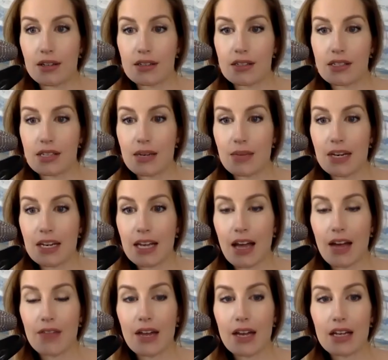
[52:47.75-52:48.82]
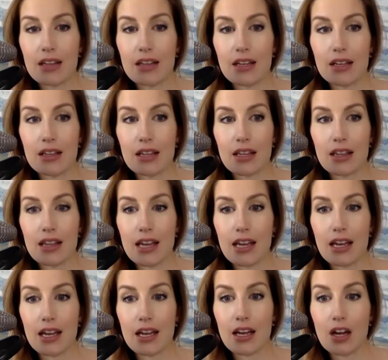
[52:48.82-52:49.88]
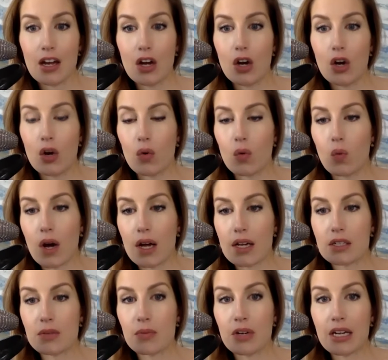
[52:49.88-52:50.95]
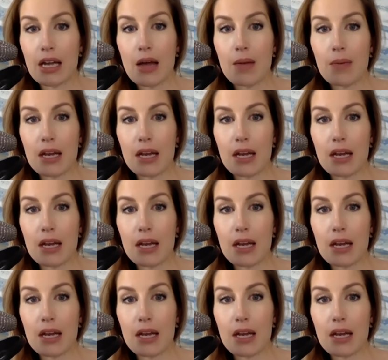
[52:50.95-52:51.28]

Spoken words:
Does anybody have anything that they want to bring up?